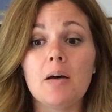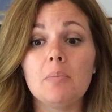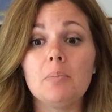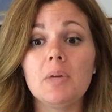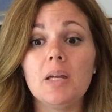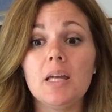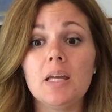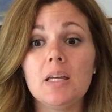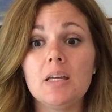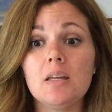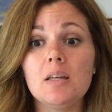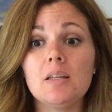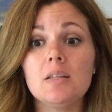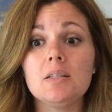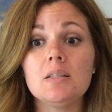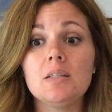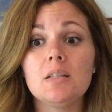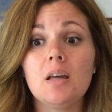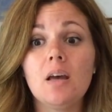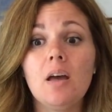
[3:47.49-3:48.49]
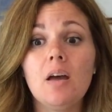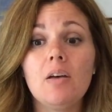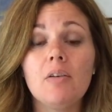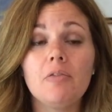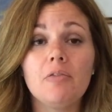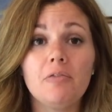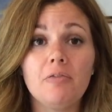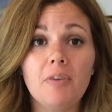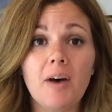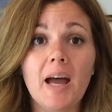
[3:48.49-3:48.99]
his
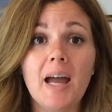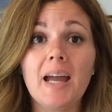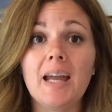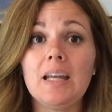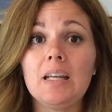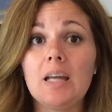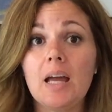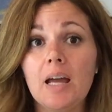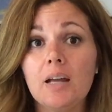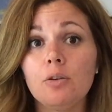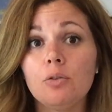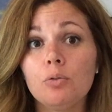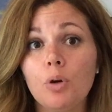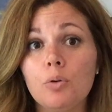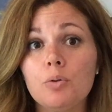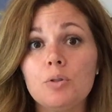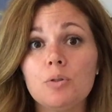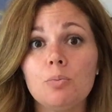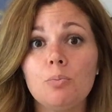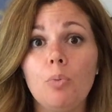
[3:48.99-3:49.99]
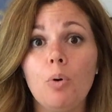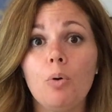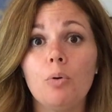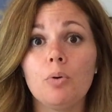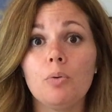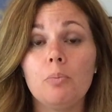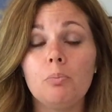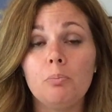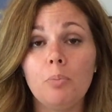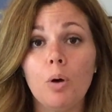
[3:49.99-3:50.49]
fine and gross
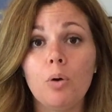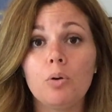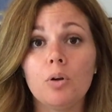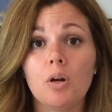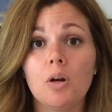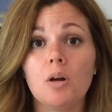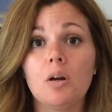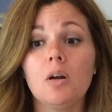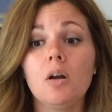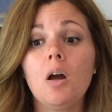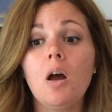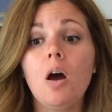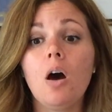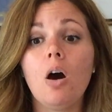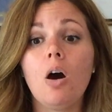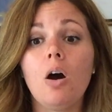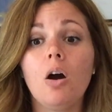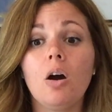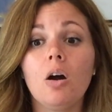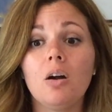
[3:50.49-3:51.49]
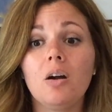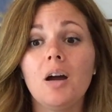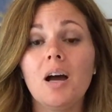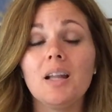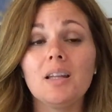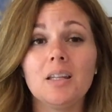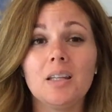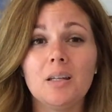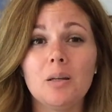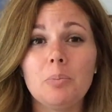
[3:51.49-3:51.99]
motor are
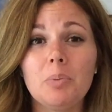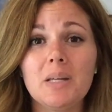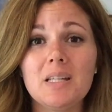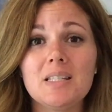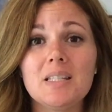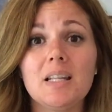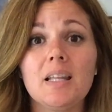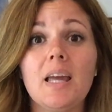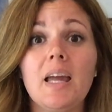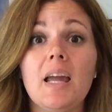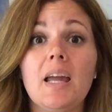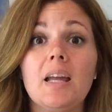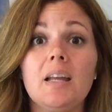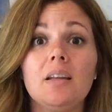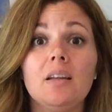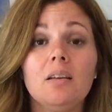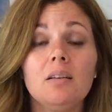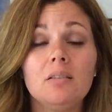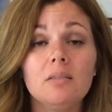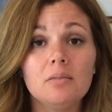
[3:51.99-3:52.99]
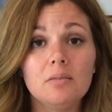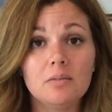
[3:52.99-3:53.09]
a little bit delayed,